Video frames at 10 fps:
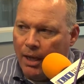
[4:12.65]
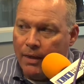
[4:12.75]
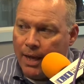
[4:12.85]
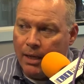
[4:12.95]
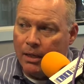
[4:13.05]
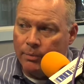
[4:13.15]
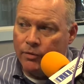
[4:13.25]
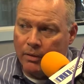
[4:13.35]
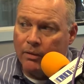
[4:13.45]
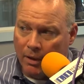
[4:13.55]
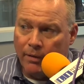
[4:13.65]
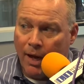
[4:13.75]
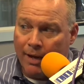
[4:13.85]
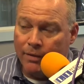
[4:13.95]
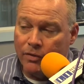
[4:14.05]
And that helps,
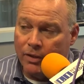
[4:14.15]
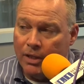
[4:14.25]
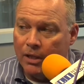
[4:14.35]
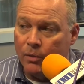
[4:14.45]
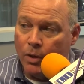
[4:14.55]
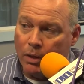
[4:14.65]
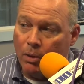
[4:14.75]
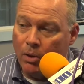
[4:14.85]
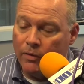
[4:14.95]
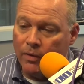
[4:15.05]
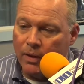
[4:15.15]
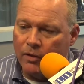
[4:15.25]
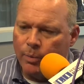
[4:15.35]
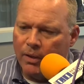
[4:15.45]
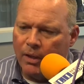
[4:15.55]
obviously, dealing with laws and
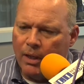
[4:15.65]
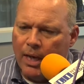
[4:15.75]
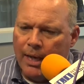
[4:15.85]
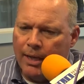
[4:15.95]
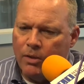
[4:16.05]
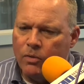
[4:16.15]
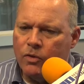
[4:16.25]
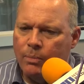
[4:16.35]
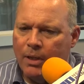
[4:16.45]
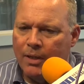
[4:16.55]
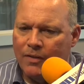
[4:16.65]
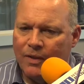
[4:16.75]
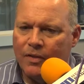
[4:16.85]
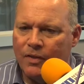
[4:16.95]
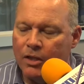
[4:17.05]
things. But it used to be a
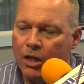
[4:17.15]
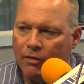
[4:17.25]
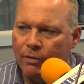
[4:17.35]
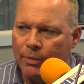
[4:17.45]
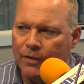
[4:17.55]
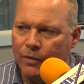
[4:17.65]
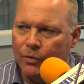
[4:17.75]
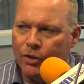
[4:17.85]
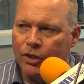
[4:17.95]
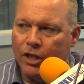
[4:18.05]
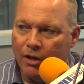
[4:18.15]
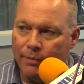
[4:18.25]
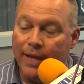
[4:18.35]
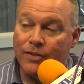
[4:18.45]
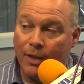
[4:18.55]
citizen government, originally
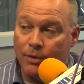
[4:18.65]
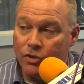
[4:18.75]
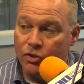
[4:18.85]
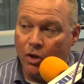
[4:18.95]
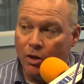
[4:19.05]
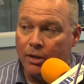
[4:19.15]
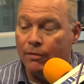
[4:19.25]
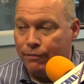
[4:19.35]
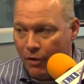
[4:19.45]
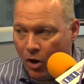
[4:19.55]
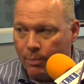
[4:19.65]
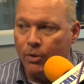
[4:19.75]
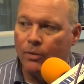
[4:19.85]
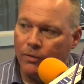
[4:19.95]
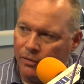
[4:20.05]
government. That's how it started, the
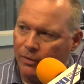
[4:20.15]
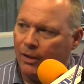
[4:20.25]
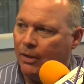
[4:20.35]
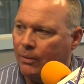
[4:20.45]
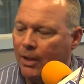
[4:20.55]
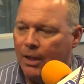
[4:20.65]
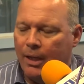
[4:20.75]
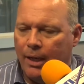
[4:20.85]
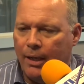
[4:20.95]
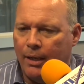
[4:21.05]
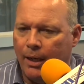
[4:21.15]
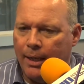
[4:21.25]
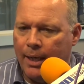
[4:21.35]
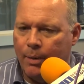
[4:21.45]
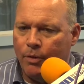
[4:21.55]
farmers, Mm-hmm. And
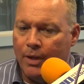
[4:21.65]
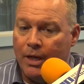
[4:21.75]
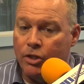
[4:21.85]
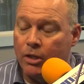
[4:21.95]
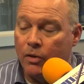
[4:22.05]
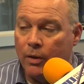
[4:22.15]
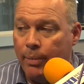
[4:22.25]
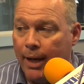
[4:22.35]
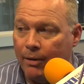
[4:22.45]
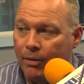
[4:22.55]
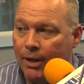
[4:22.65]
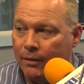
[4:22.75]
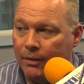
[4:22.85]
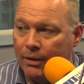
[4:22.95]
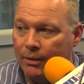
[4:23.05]
I came with an engineering
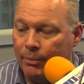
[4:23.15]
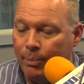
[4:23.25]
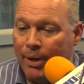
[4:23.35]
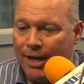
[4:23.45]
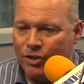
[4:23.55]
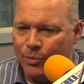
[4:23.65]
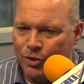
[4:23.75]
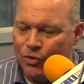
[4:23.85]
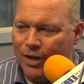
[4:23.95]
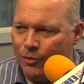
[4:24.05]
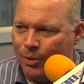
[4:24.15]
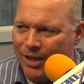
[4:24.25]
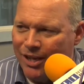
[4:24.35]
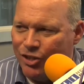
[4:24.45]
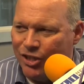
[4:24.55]
background. My passion was
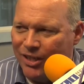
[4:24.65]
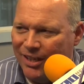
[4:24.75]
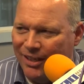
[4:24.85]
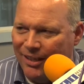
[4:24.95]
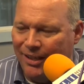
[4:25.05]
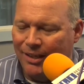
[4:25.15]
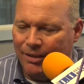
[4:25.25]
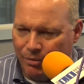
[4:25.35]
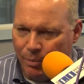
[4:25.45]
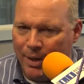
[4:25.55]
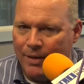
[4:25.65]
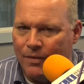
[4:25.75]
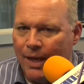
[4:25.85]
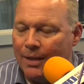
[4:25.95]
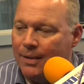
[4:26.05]
transportation, and it
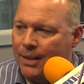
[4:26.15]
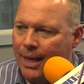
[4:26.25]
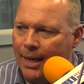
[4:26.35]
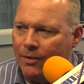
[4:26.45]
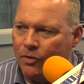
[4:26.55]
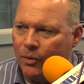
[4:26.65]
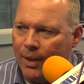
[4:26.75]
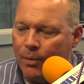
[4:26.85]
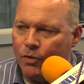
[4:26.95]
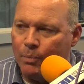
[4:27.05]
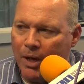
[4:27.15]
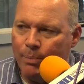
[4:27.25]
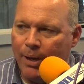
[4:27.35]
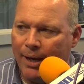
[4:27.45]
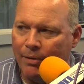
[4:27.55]
remains that today. So that was my
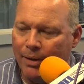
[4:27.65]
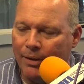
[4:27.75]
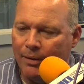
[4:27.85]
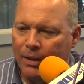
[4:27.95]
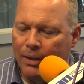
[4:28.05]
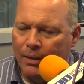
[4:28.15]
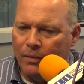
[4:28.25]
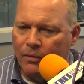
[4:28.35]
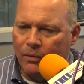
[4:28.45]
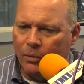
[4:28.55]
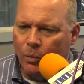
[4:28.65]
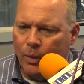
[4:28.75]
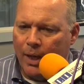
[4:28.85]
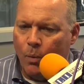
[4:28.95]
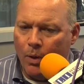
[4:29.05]
background. So
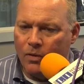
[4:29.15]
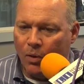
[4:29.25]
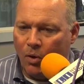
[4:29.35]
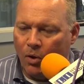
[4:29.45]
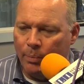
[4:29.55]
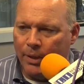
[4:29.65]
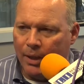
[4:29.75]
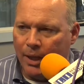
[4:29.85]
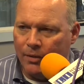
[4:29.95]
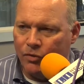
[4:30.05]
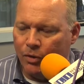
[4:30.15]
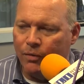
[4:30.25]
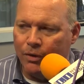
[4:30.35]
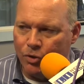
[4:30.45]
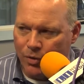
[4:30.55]
when I went to Albany, I served
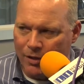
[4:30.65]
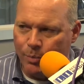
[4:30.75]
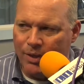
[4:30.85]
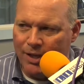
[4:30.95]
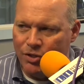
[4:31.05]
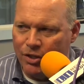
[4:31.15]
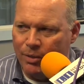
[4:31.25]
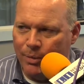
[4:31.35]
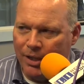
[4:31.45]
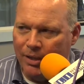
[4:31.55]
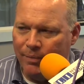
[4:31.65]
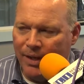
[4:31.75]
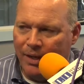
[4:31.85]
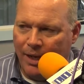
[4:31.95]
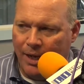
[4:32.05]
on the Transportation Committee
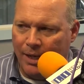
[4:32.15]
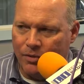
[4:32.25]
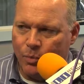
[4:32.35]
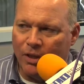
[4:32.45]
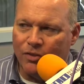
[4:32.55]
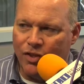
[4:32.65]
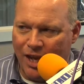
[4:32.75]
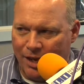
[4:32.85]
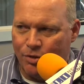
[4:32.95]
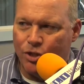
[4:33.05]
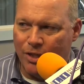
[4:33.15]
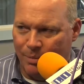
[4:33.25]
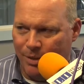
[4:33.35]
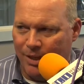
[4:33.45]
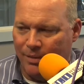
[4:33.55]
as well as the Energy
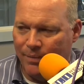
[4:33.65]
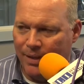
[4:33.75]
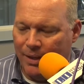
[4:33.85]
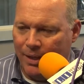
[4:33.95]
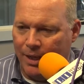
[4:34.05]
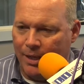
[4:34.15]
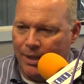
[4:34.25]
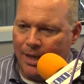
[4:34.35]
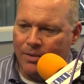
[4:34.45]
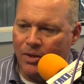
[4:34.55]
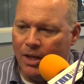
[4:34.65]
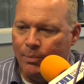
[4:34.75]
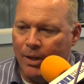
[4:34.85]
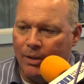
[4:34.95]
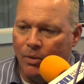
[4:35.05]
Committee. And at that
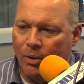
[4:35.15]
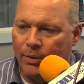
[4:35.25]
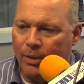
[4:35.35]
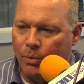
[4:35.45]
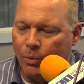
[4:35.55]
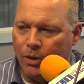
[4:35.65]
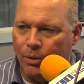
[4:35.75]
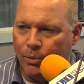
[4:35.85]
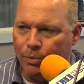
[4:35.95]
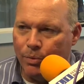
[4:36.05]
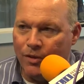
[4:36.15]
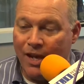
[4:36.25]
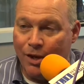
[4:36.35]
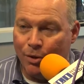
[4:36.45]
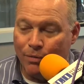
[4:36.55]
time in Albany, we were going through the
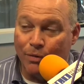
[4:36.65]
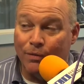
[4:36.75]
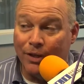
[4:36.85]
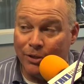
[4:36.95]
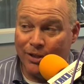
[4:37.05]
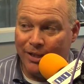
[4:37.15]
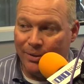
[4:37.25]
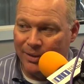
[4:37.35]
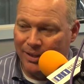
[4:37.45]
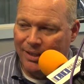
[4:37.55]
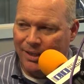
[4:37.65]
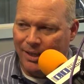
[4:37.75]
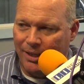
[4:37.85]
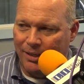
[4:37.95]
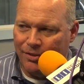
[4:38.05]
takeover of Lilco.
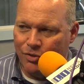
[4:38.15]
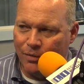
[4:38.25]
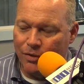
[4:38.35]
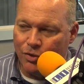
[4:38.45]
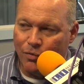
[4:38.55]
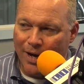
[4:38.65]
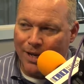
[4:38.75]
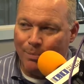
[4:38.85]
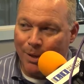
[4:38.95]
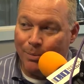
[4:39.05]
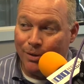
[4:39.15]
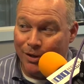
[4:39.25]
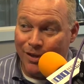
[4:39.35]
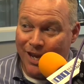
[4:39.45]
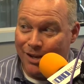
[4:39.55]
And I served as the ranking member
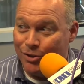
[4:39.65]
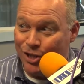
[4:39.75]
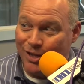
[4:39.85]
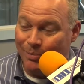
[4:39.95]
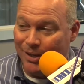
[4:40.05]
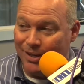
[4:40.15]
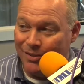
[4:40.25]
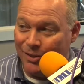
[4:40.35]
of the Energy Committee.